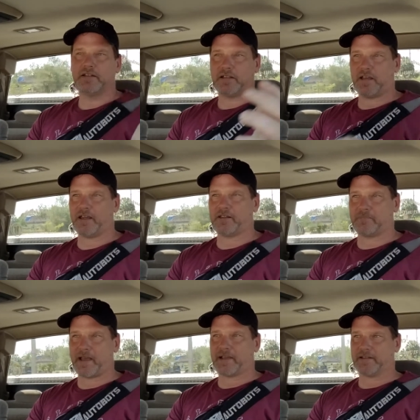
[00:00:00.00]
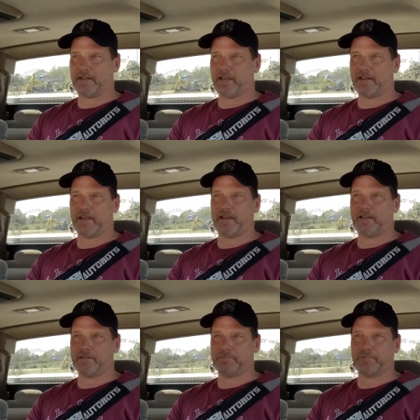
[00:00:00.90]
together back in the
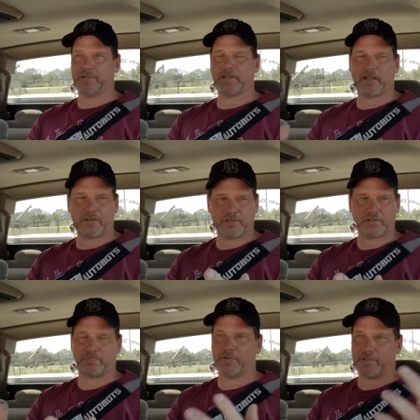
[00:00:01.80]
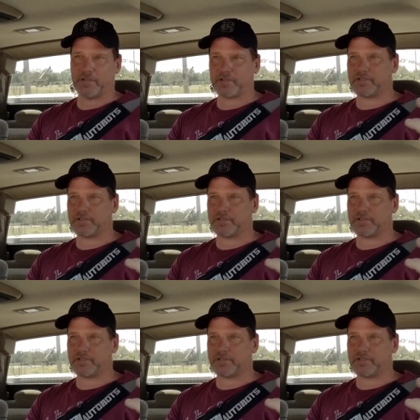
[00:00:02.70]
heyday and put together this book,